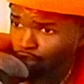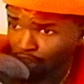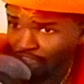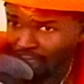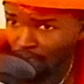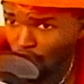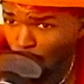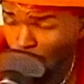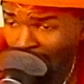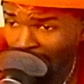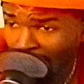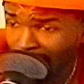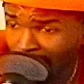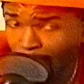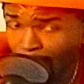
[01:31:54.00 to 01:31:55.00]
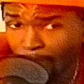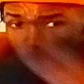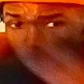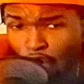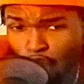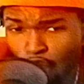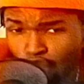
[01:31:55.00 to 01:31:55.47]
they don't like them
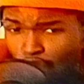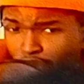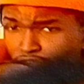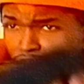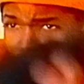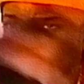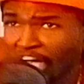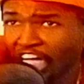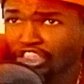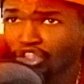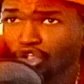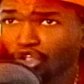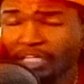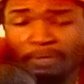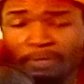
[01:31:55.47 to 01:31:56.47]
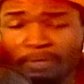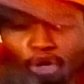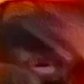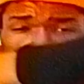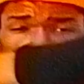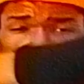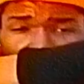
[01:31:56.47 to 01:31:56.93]
hoes over there, so them hoes
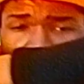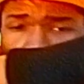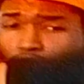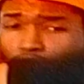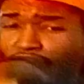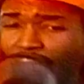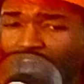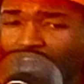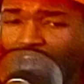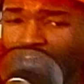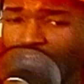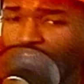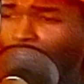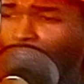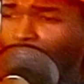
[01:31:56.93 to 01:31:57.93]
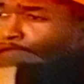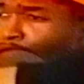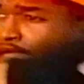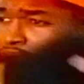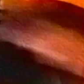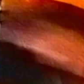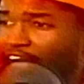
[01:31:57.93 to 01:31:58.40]
not valid, and
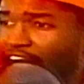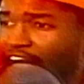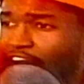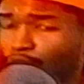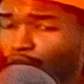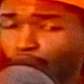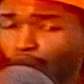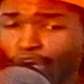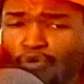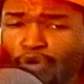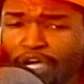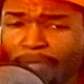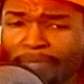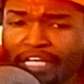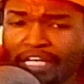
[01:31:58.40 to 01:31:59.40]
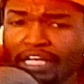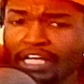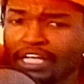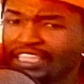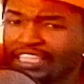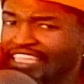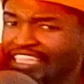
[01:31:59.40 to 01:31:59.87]
they not real women.
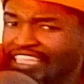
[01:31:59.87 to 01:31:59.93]
This